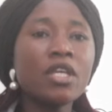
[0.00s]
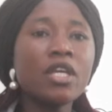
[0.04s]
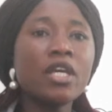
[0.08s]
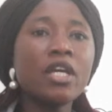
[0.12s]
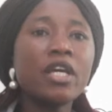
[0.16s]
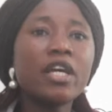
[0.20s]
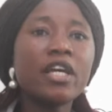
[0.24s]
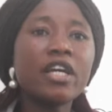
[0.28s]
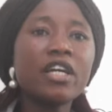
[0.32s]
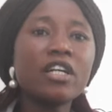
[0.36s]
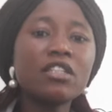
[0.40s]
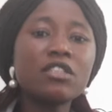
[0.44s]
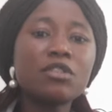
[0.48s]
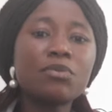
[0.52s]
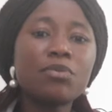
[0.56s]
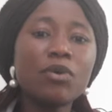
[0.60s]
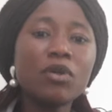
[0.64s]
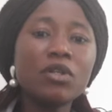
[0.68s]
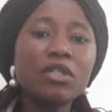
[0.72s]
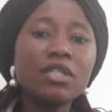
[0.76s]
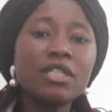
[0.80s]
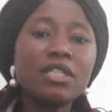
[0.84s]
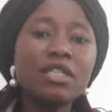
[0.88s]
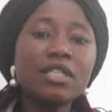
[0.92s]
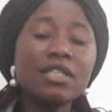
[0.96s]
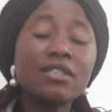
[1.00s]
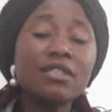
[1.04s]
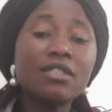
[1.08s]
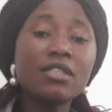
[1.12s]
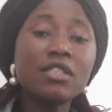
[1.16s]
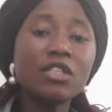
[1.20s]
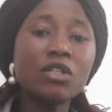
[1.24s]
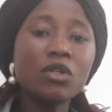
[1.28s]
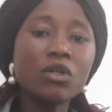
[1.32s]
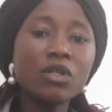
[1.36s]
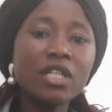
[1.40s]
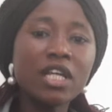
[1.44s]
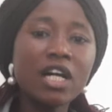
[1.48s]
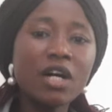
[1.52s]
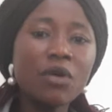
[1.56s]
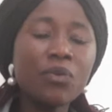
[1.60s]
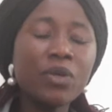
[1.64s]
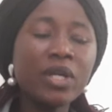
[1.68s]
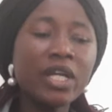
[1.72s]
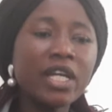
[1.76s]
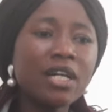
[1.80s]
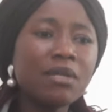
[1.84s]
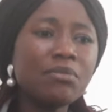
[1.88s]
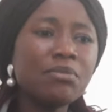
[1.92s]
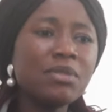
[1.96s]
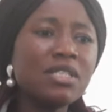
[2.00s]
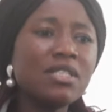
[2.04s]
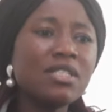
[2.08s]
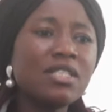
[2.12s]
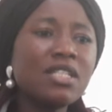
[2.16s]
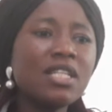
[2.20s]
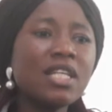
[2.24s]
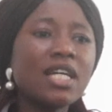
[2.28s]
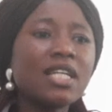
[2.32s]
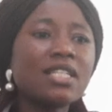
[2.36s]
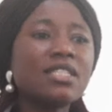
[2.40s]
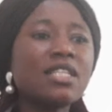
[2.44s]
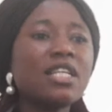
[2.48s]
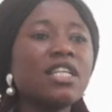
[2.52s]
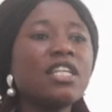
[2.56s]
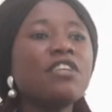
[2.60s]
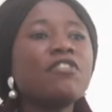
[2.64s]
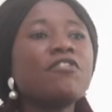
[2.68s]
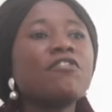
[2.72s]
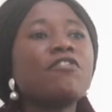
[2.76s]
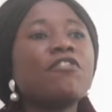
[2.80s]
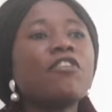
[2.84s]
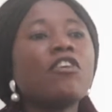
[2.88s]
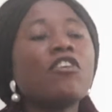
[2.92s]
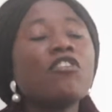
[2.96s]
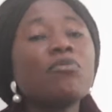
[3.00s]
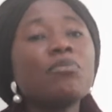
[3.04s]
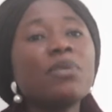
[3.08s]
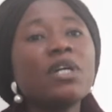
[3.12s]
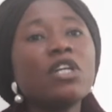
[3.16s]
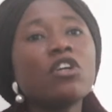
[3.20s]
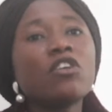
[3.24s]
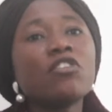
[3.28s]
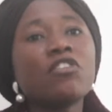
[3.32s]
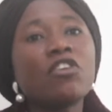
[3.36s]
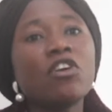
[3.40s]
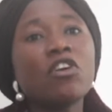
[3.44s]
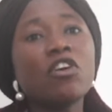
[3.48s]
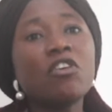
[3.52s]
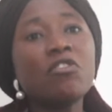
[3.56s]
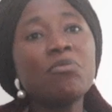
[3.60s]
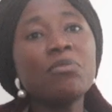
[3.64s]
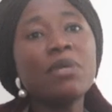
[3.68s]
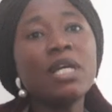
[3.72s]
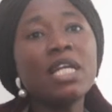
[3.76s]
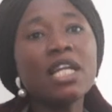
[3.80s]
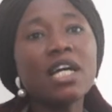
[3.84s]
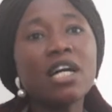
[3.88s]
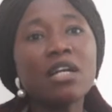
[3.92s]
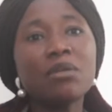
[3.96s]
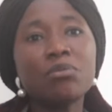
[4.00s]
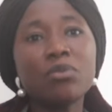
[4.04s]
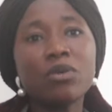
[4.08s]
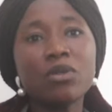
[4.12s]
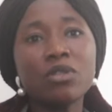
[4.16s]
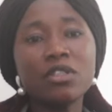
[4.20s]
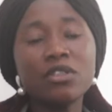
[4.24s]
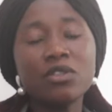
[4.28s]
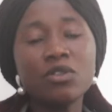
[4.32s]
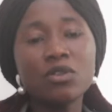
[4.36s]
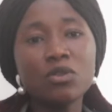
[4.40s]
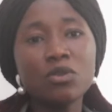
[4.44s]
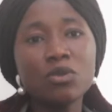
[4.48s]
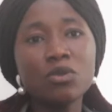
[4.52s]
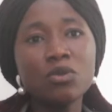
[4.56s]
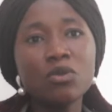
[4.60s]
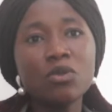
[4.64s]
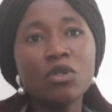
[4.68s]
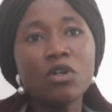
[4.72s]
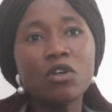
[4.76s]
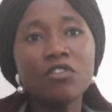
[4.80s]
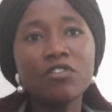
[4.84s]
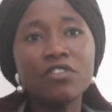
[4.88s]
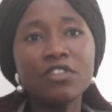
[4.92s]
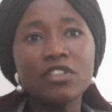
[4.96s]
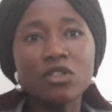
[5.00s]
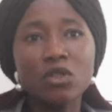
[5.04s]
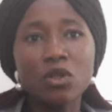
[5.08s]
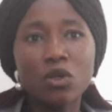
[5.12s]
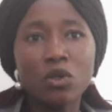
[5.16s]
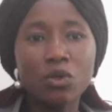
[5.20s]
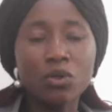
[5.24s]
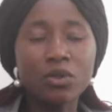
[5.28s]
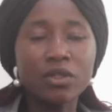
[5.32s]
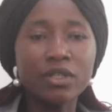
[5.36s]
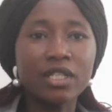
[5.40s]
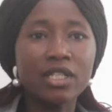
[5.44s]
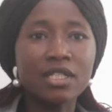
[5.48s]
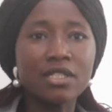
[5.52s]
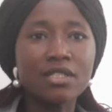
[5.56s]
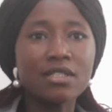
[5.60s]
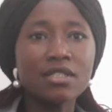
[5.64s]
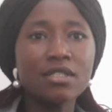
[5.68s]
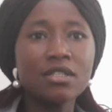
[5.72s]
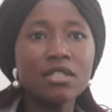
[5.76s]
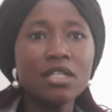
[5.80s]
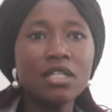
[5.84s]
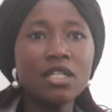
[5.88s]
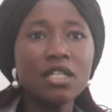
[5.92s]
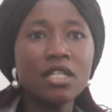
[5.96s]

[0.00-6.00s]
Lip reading: Health politics, in the other way, can be seen as the involvement of government and political office holders